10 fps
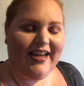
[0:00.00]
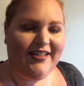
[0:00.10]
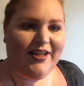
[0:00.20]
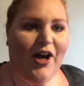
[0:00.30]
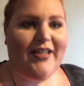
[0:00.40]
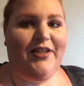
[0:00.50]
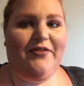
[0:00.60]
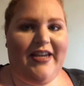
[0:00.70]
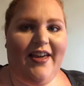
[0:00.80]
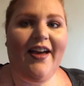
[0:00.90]
to Costa
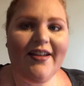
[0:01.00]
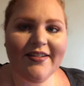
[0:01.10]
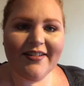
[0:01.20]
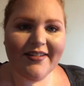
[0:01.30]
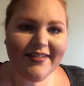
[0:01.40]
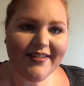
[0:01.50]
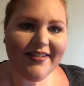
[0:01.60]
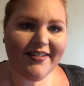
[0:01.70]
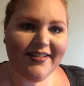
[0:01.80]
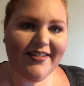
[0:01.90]
Rica
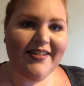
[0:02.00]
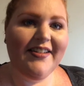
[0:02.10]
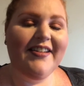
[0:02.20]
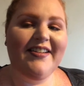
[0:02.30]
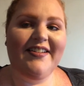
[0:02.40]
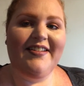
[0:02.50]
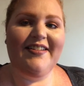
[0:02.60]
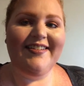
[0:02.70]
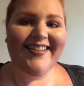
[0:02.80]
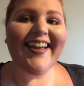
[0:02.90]

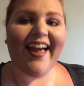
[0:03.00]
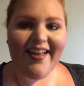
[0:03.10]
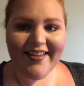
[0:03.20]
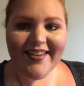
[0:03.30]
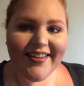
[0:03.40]
successfully packed yeah. gold